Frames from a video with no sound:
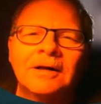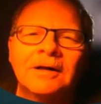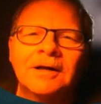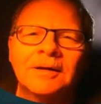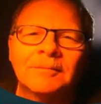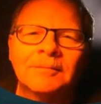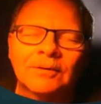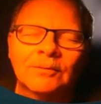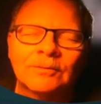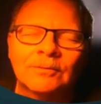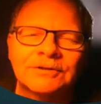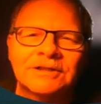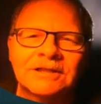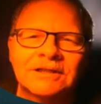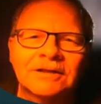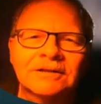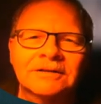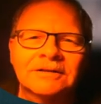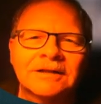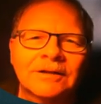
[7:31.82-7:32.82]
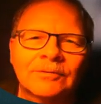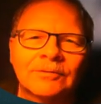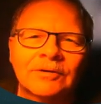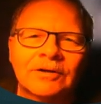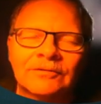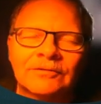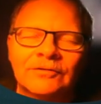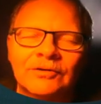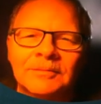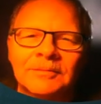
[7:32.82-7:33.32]
But when she looked in the
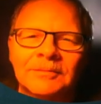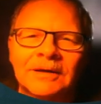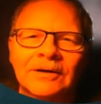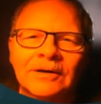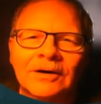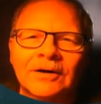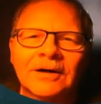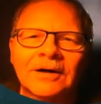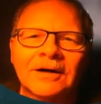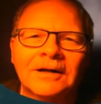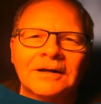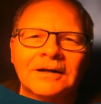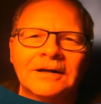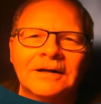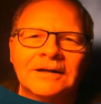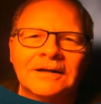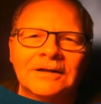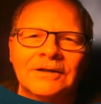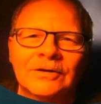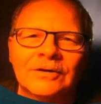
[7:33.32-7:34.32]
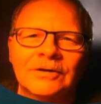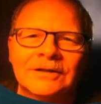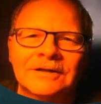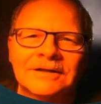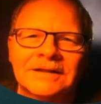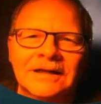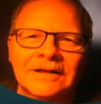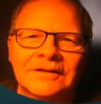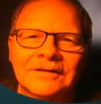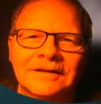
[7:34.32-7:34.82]
rearview mirror, you could
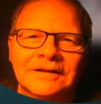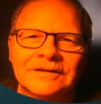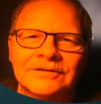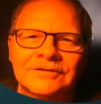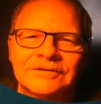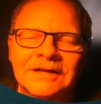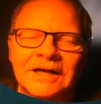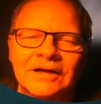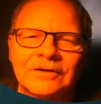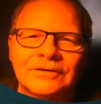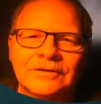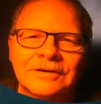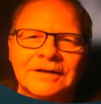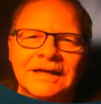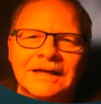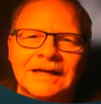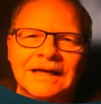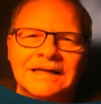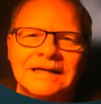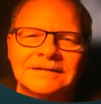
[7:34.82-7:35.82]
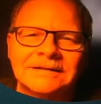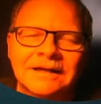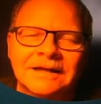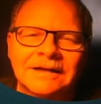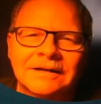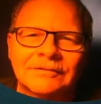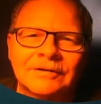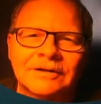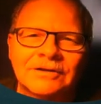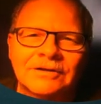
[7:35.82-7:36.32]
tell that it scared the daylights
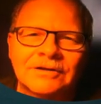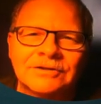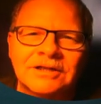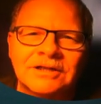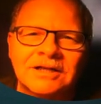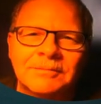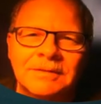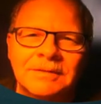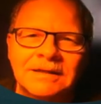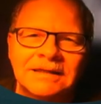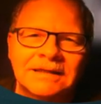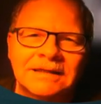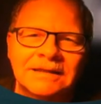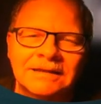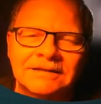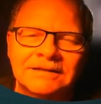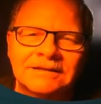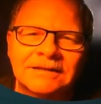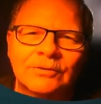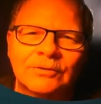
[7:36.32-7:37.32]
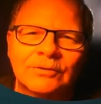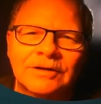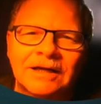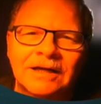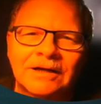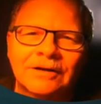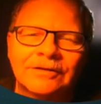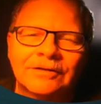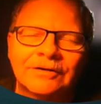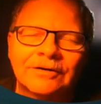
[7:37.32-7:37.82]
out of her, because she immediately slowed
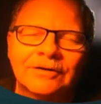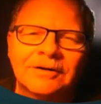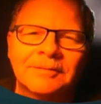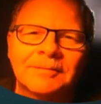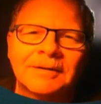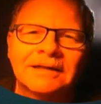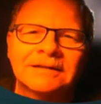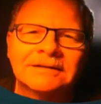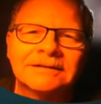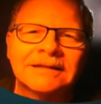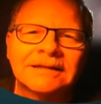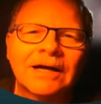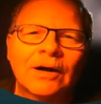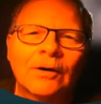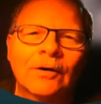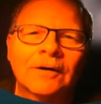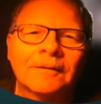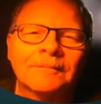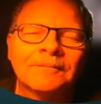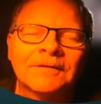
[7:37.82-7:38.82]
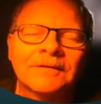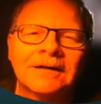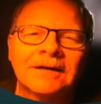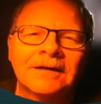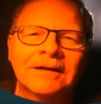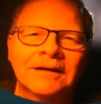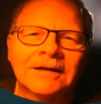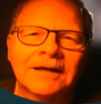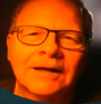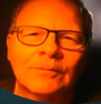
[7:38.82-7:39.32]
down to 30 miles an hour.
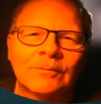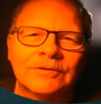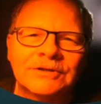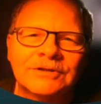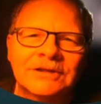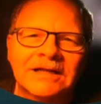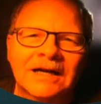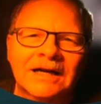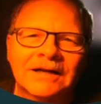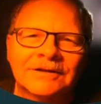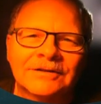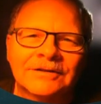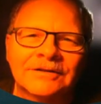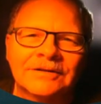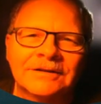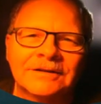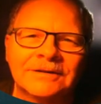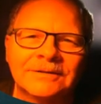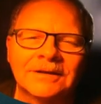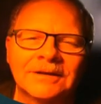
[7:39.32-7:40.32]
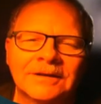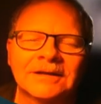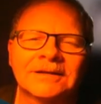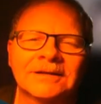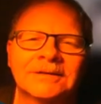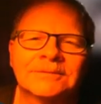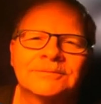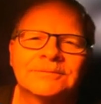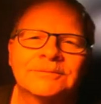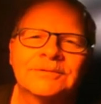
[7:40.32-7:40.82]
And when she got to
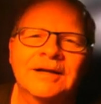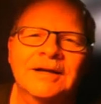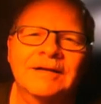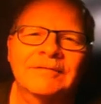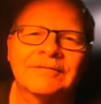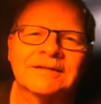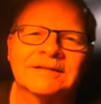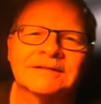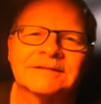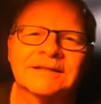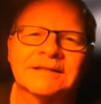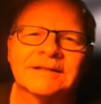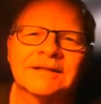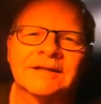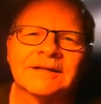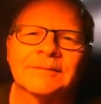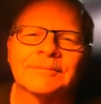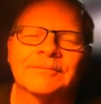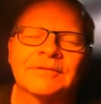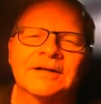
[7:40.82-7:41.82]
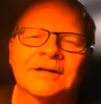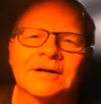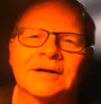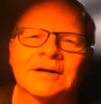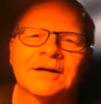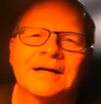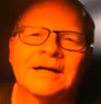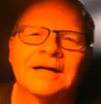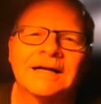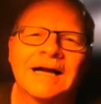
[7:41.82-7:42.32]
the traffic signal up there,
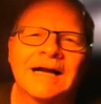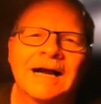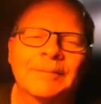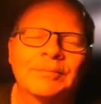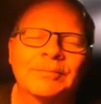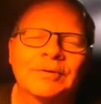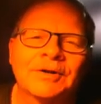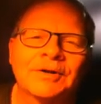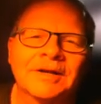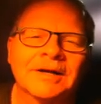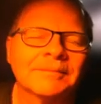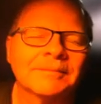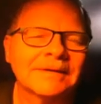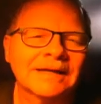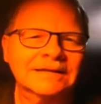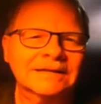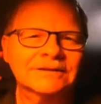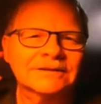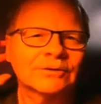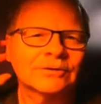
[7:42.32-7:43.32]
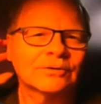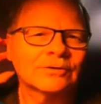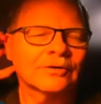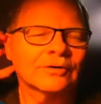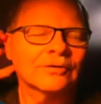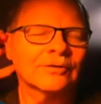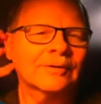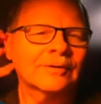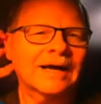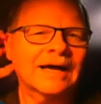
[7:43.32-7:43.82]
I pulled up next to her
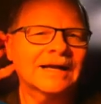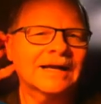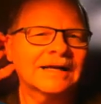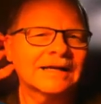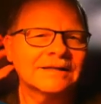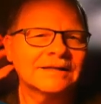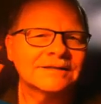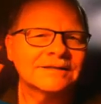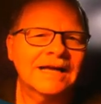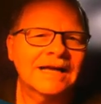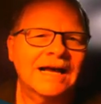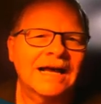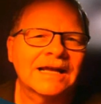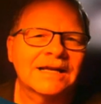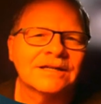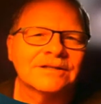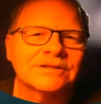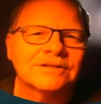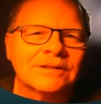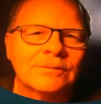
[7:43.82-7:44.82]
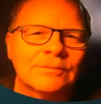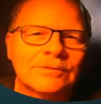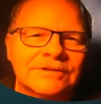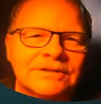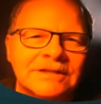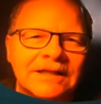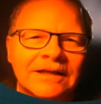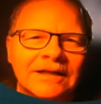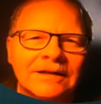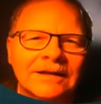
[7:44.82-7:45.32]
on the right-hand side, and she was
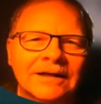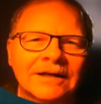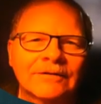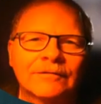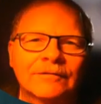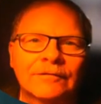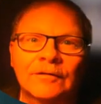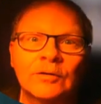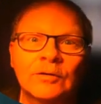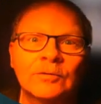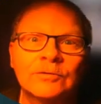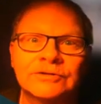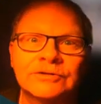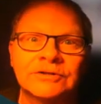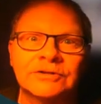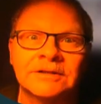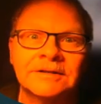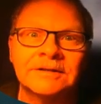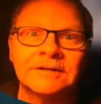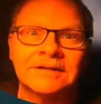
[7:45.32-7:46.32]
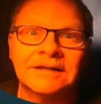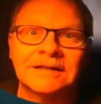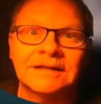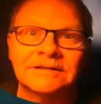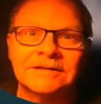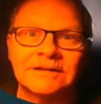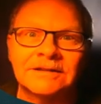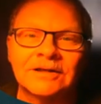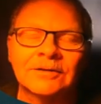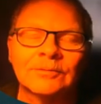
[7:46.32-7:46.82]
sitting there frozen to that
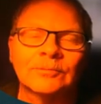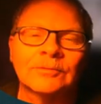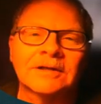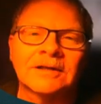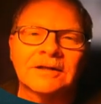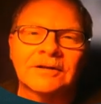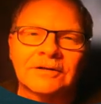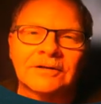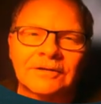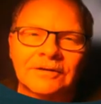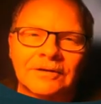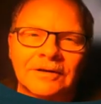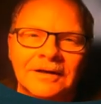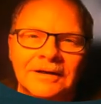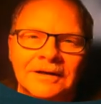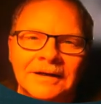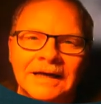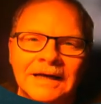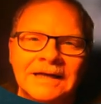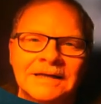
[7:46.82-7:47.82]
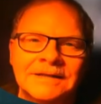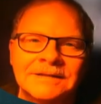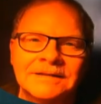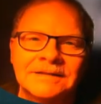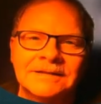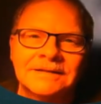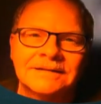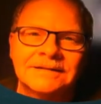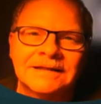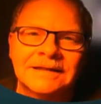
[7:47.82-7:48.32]
steering wheel in her hands
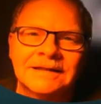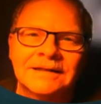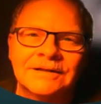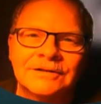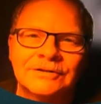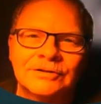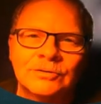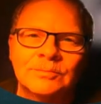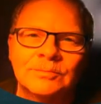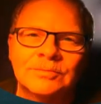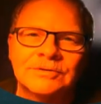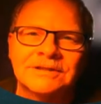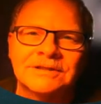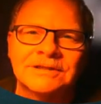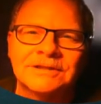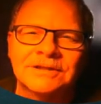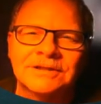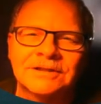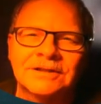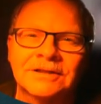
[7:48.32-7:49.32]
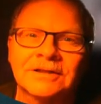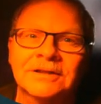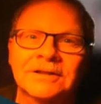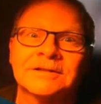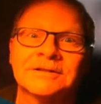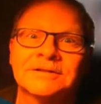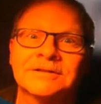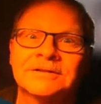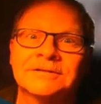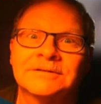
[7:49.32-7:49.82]
at the 10 and 2 position,
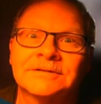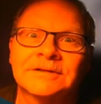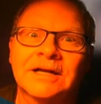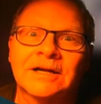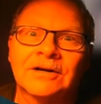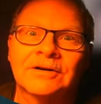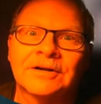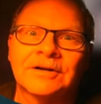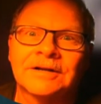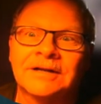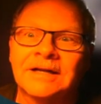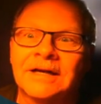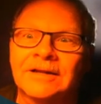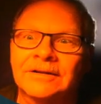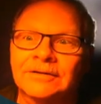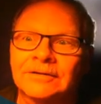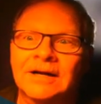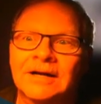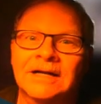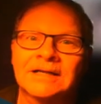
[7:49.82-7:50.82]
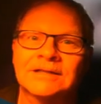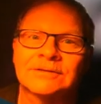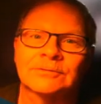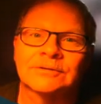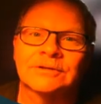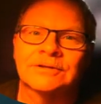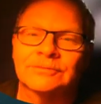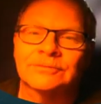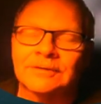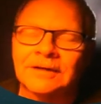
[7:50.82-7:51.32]
looking scared to death. Her eyes
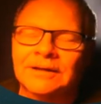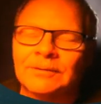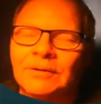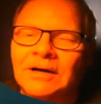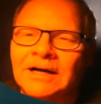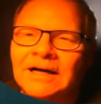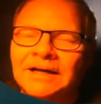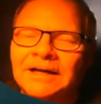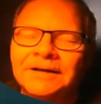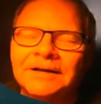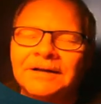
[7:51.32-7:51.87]
were just really wide.